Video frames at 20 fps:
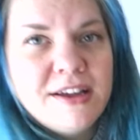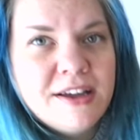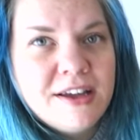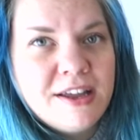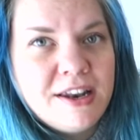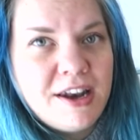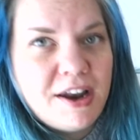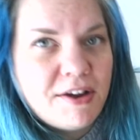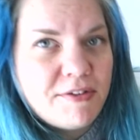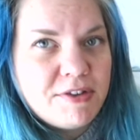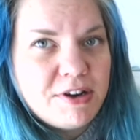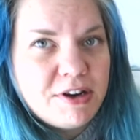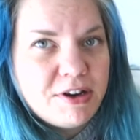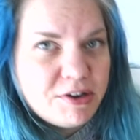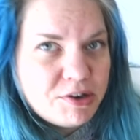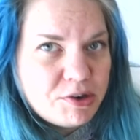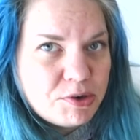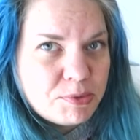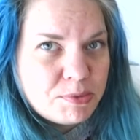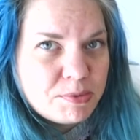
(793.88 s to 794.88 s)
lovely
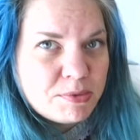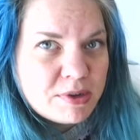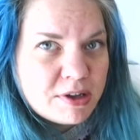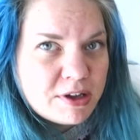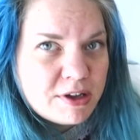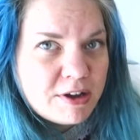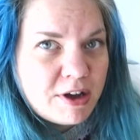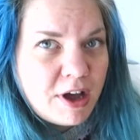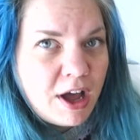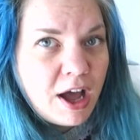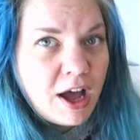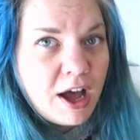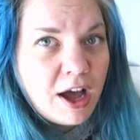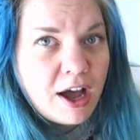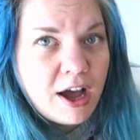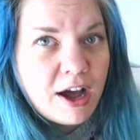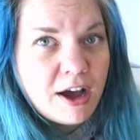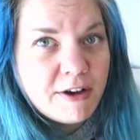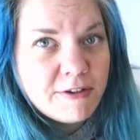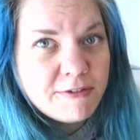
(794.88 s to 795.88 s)
loom,
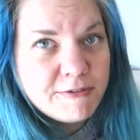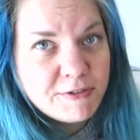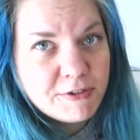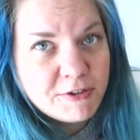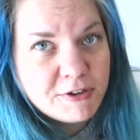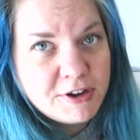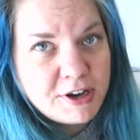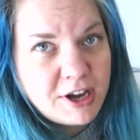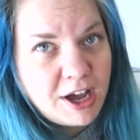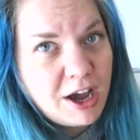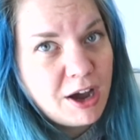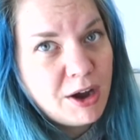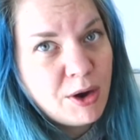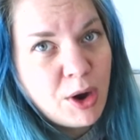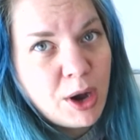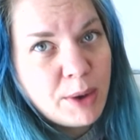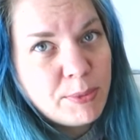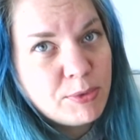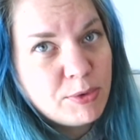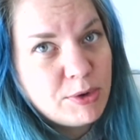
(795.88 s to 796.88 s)
for now
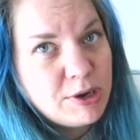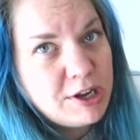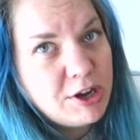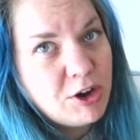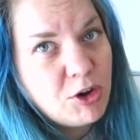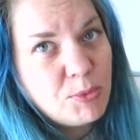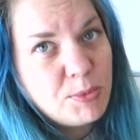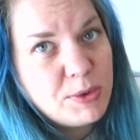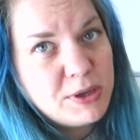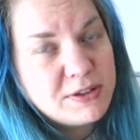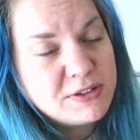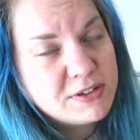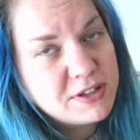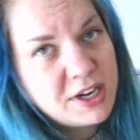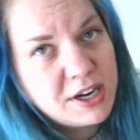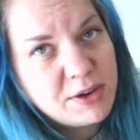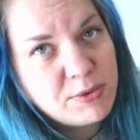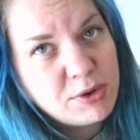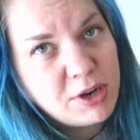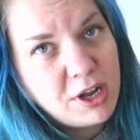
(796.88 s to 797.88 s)
I'm really hoping that
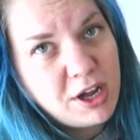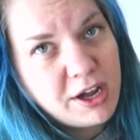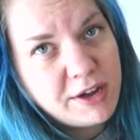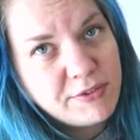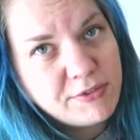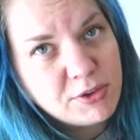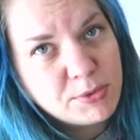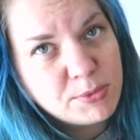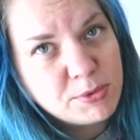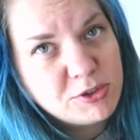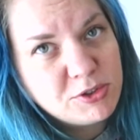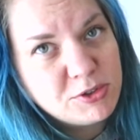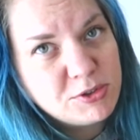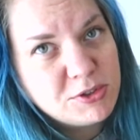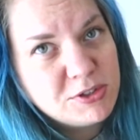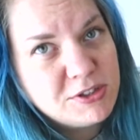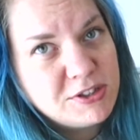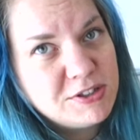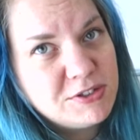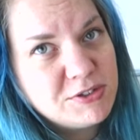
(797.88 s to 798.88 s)
I will have the
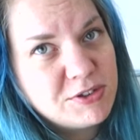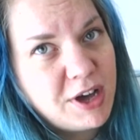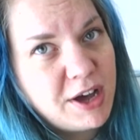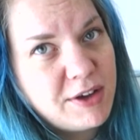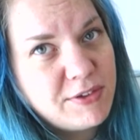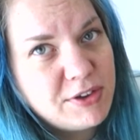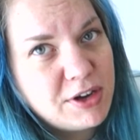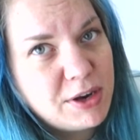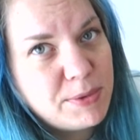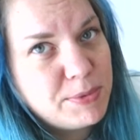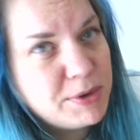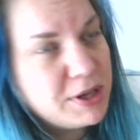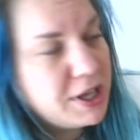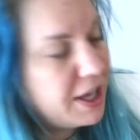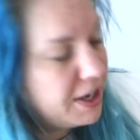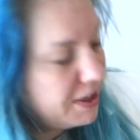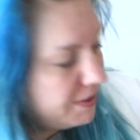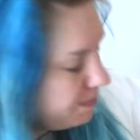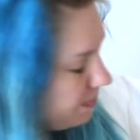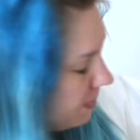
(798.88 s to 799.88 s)
opportunity to have it up again